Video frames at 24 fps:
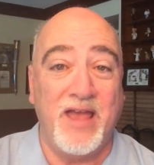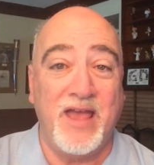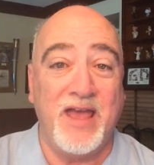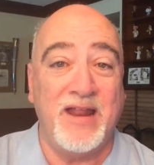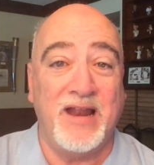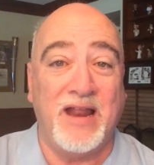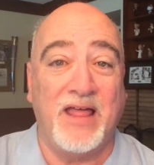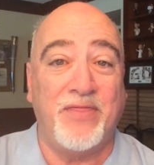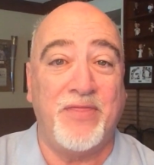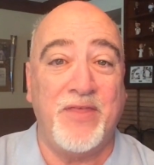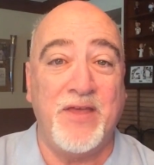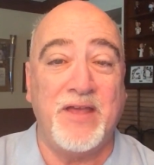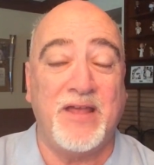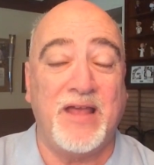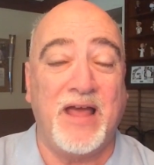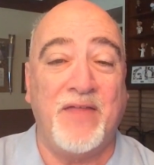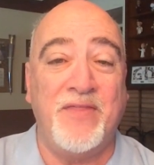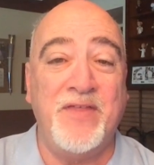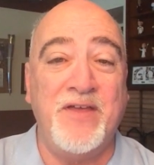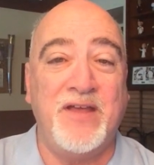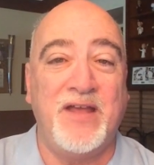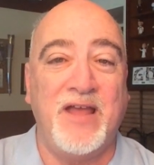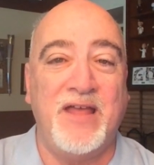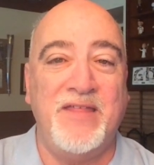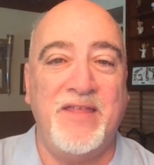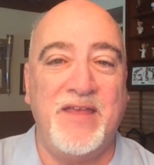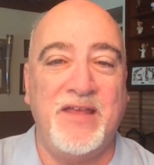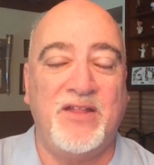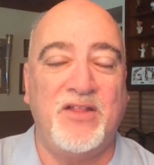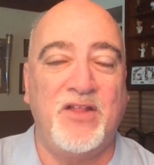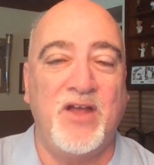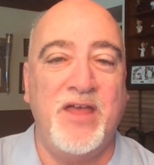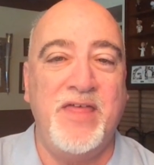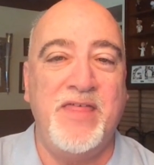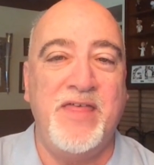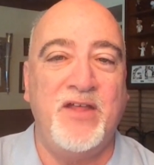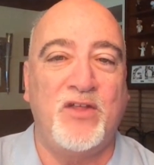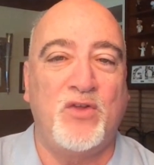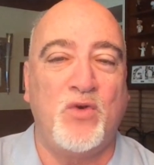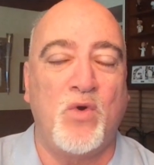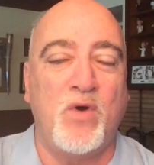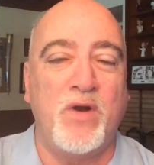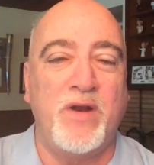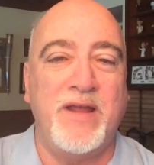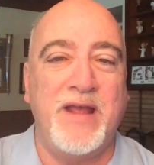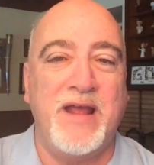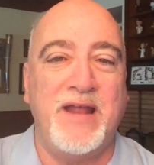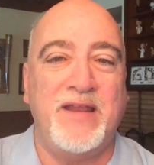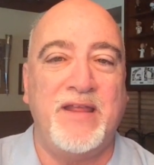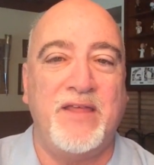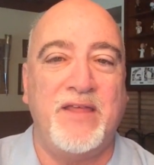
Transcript: And I think I think I think, toward the end